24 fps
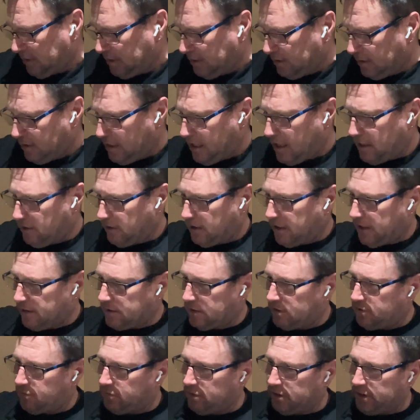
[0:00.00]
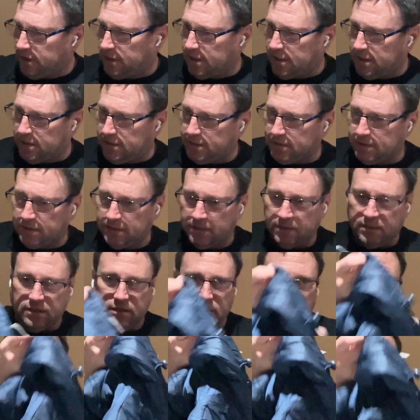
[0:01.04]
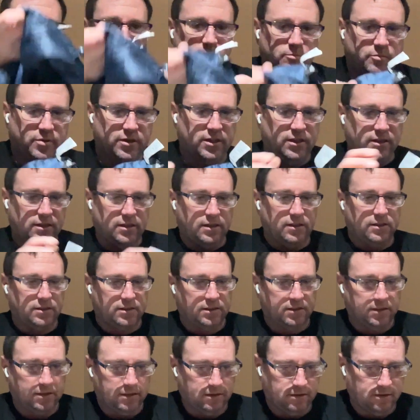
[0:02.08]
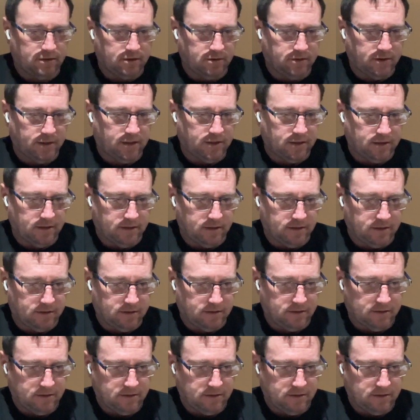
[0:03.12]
yeah, you guys, it's really nice. Let's unpin this so I can